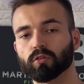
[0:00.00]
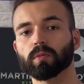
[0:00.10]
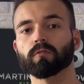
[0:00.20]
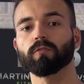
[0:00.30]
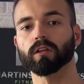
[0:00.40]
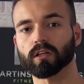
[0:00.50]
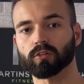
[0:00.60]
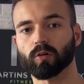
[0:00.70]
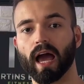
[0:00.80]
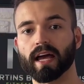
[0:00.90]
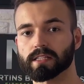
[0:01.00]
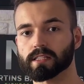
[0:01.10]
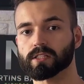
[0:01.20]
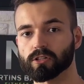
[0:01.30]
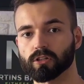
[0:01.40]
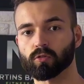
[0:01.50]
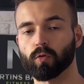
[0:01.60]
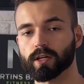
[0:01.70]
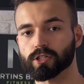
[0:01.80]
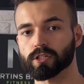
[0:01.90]
be willing to ask certain
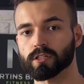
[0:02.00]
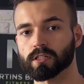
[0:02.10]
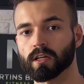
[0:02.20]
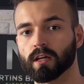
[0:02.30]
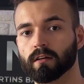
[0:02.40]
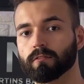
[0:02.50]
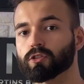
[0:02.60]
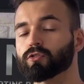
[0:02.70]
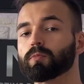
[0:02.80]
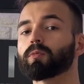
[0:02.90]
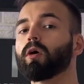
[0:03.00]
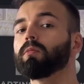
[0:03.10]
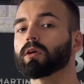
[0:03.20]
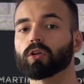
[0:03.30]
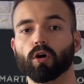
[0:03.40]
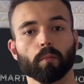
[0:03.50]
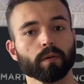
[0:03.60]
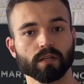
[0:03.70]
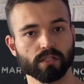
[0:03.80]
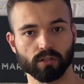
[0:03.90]
questions, which would probably not be
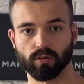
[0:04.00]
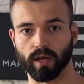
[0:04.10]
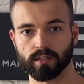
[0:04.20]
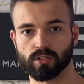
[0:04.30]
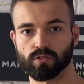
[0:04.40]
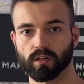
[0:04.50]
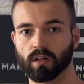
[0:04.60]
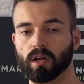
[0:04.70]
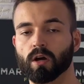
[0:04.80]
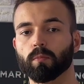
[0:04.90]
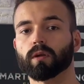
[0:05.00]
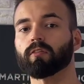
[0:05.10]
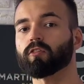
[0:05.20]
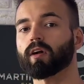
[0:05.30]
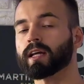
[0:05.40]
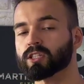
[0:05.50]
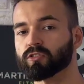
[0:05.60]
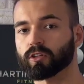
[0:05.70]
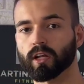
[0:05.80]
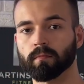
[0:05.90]
easy to answer. But if you
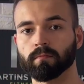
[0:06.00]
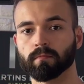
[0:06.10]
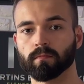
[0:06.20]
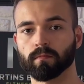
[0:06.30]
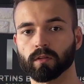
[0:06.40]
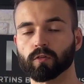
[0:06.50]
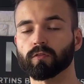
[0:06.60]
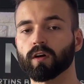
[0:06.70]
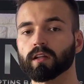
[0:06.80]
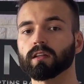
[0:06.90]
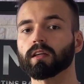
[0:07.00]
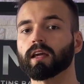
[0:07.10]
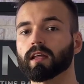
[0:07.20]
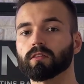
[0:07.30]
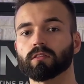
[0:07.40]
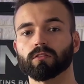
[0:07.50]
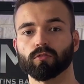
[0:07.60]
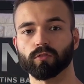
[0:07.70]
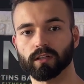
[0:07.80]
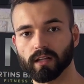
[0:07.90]
answer them, you finally get to
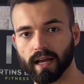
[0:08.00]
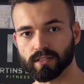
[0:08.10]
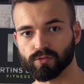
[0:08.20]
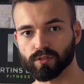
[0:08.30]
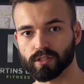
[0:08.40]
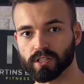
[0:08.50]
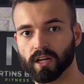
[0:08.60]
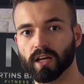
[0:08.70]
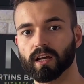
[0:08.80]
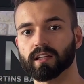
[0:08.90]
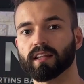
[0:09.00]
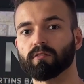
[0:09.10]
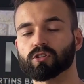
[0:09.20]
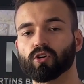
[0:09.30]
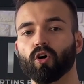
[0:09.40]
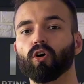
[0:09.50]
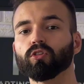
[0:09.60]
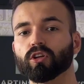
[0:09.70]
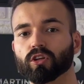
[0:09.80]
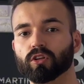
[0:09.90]
real answers that was
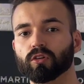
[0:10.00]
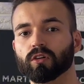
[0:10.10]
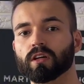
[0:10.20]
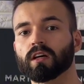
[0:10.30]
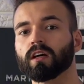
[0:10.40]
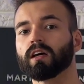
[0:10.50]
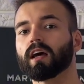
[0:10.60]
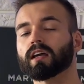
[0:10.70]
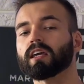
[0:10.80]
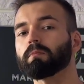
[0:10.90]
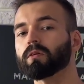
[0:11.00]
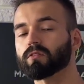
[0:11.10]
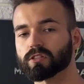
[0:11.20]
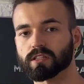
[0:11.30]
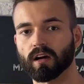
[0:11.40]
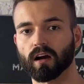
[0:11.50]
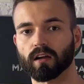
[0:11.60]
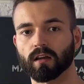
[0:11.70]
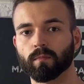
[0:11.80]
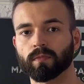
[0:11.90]
holding you and keeping you
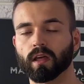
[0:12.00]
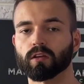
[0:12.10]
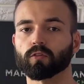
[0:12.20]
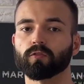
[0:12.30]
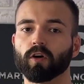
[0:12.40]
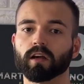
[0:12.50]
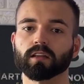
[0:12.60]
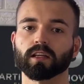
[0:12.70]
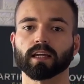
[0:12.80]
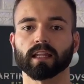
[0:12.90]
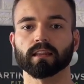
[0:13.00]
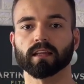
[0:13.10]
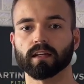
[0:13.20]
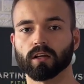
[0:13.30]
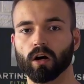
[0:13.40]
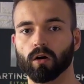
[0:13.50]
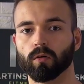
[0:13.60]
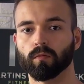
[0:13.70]
stuck. And you finally can let it go.